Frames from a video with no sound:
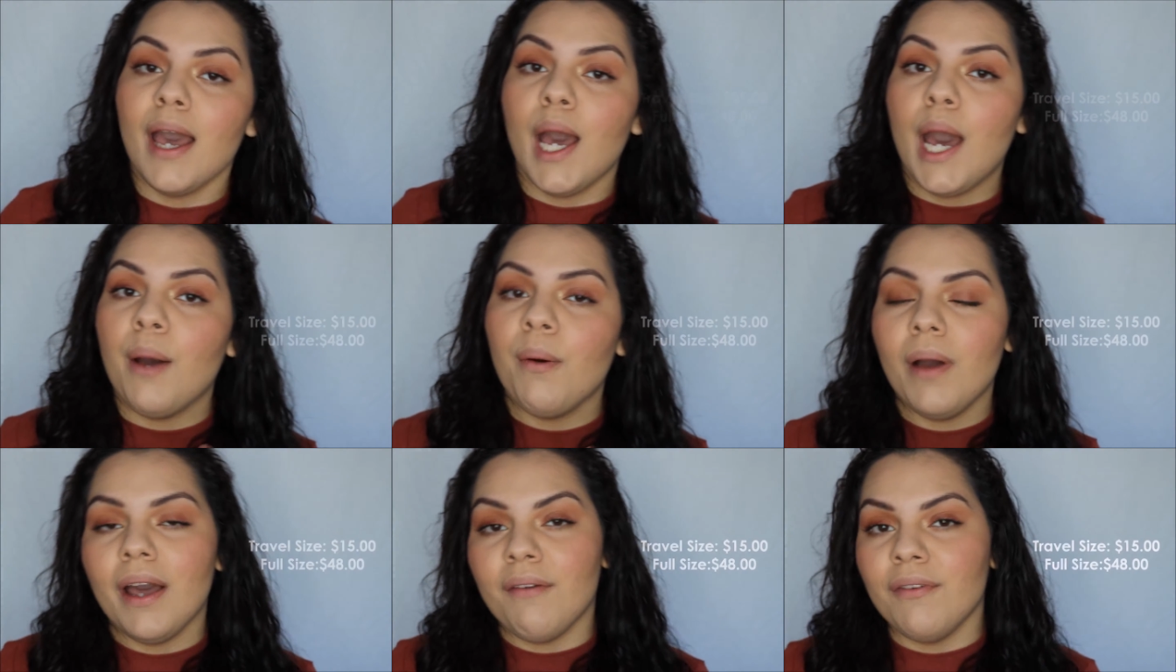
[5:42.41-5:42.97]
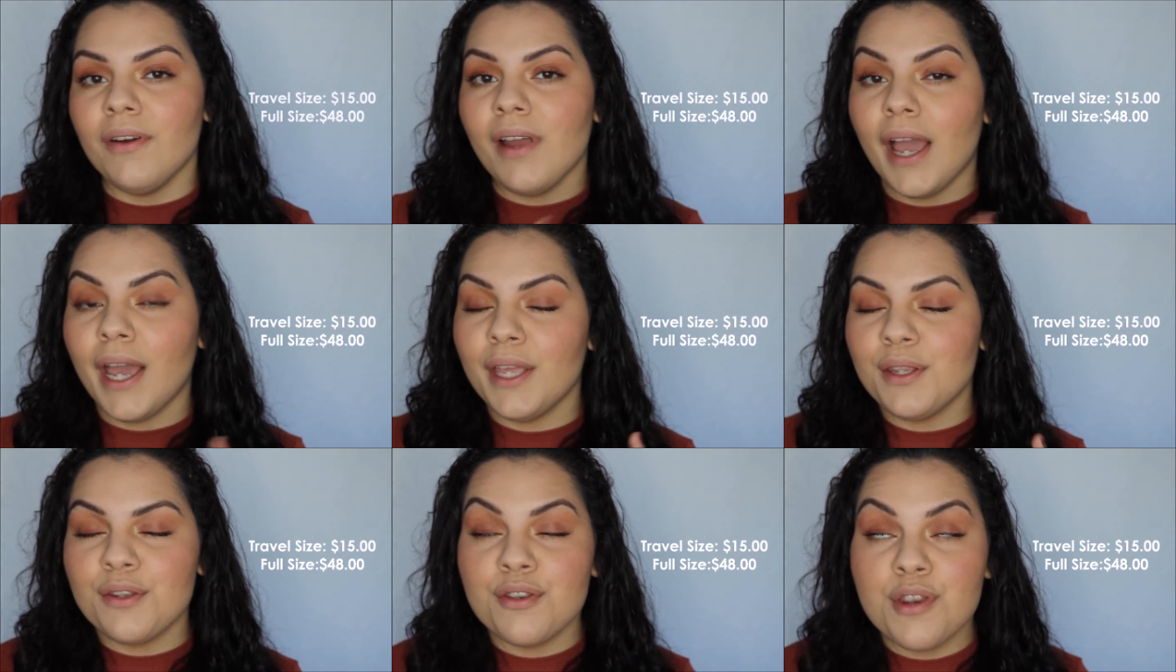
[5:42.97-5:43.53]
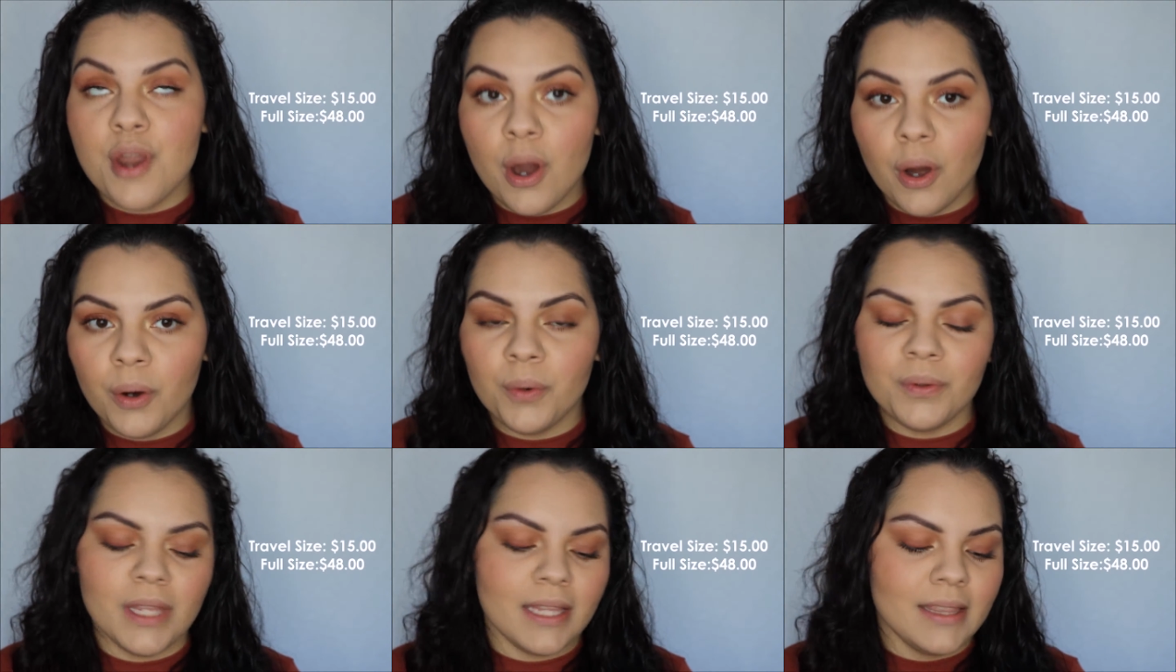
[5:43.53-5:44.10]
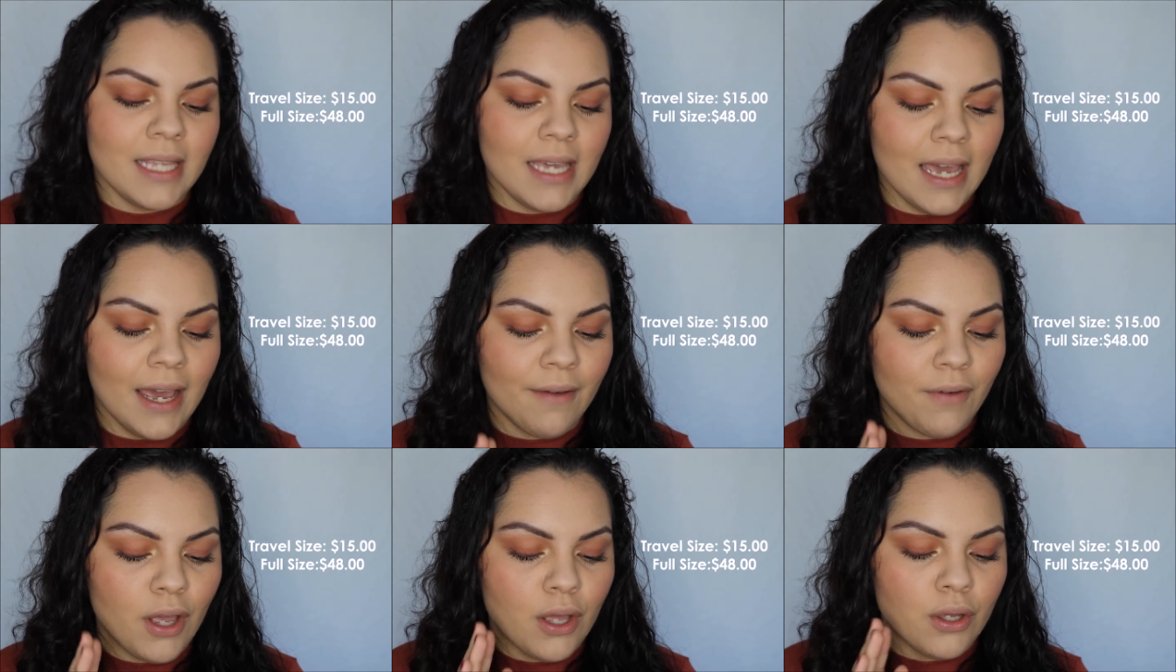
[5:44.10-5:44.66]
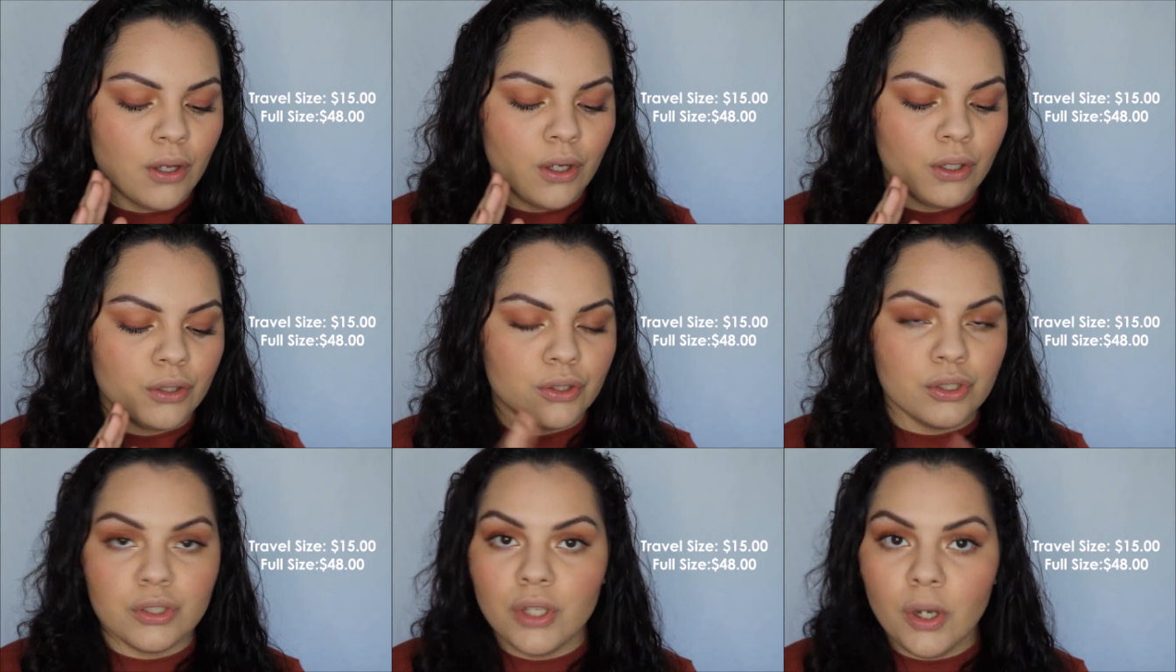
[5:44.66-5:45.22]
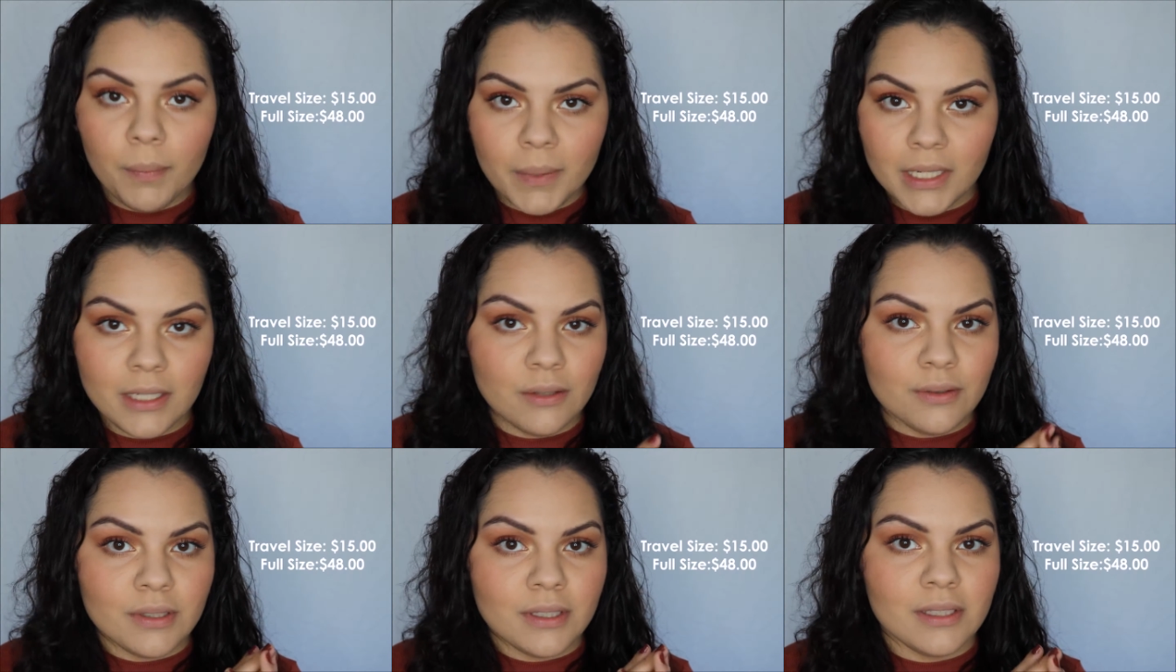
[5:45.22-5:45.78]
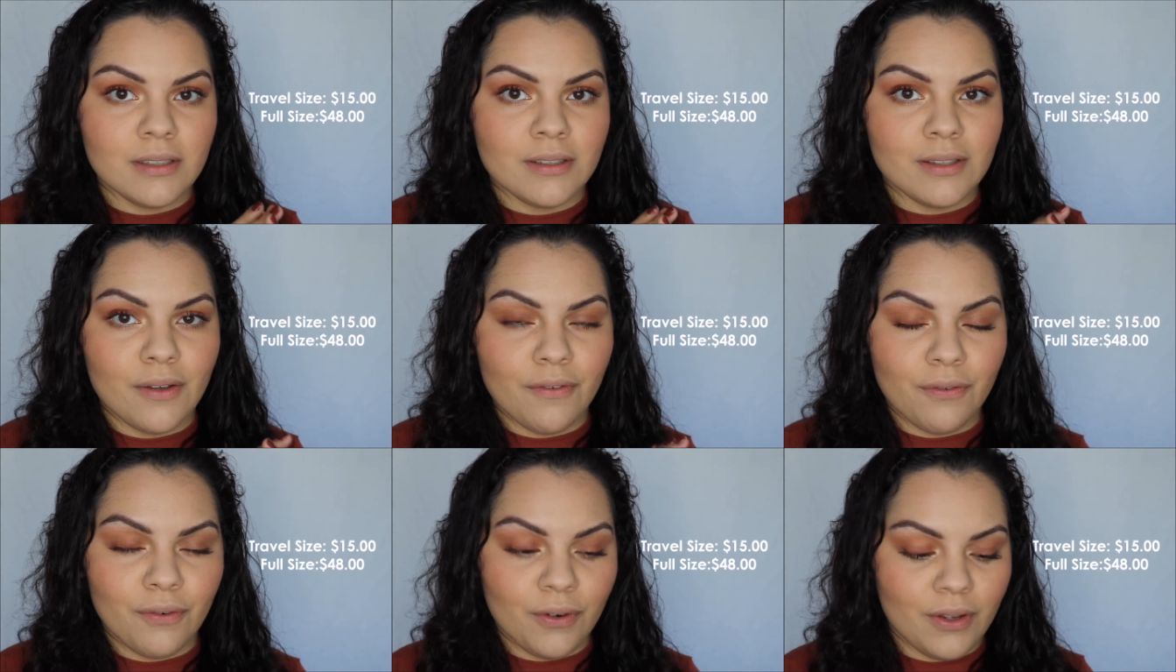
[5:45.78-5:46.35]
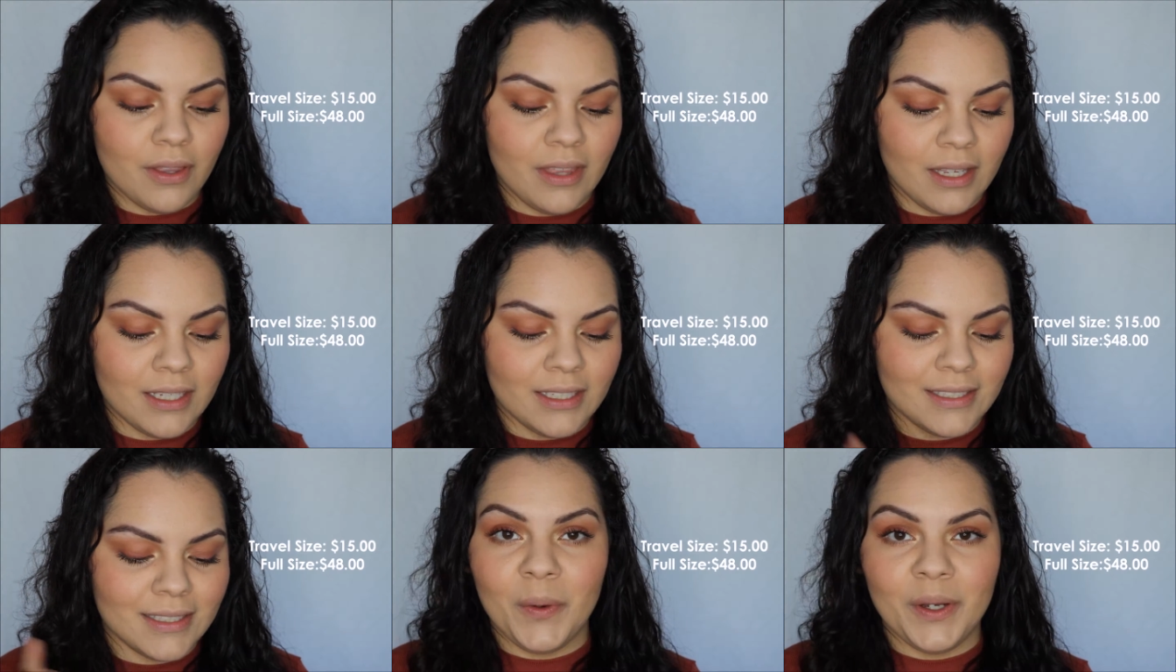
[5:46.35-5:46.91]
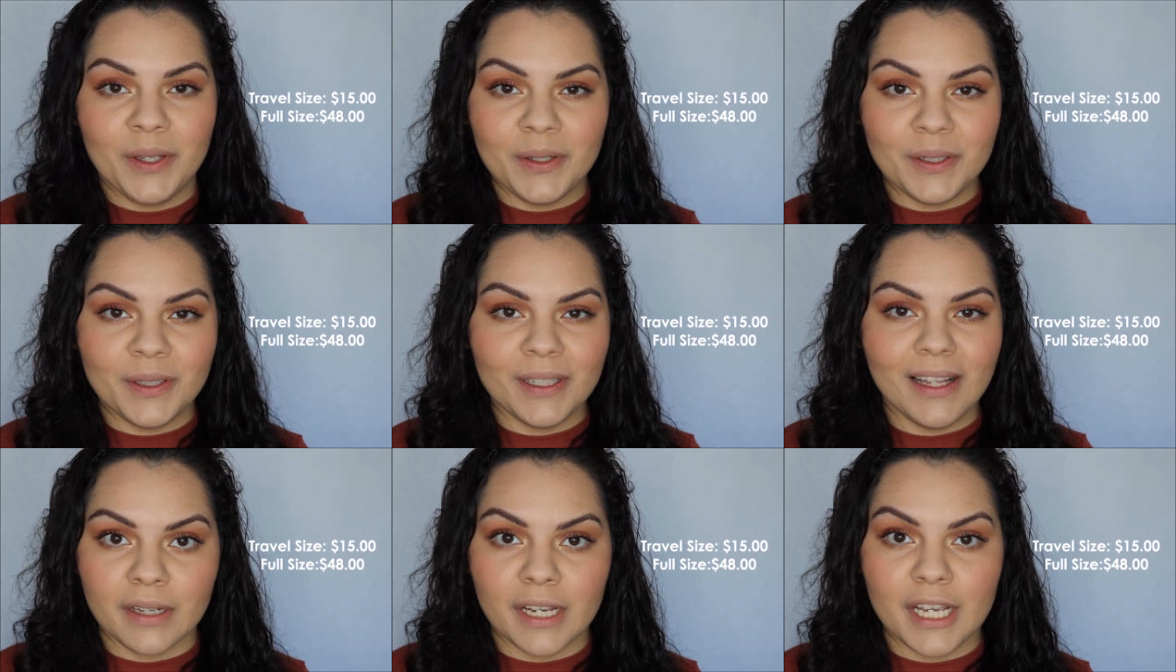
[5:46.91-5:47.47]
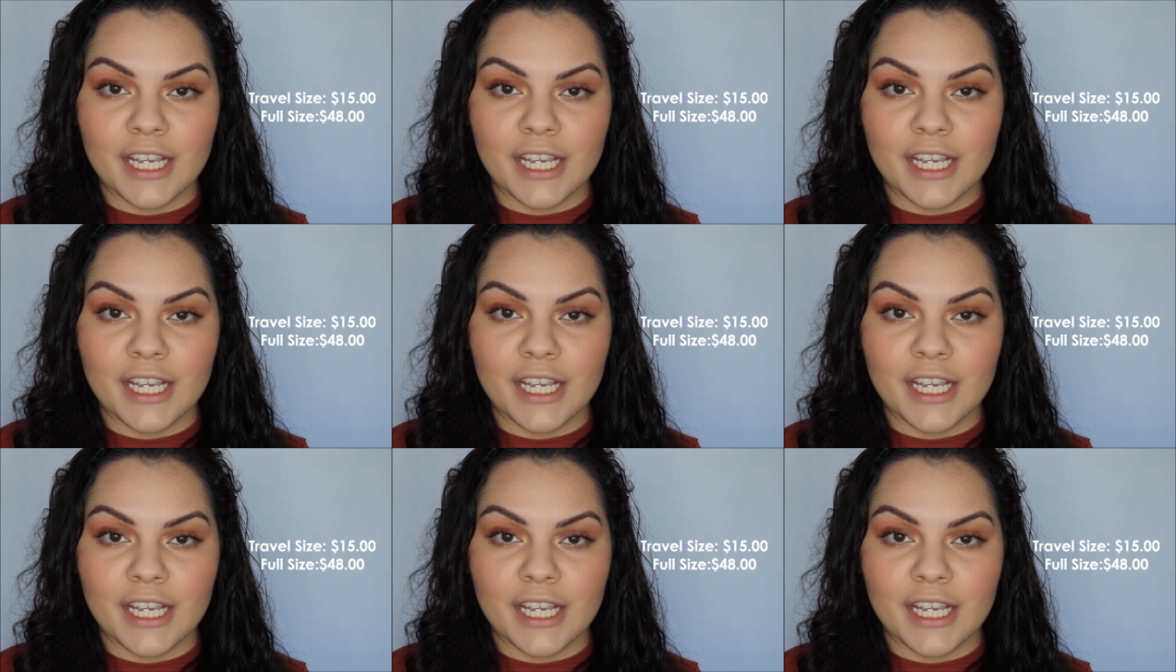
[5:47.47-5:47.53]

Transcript: However, I know that they have so many uses for this oil.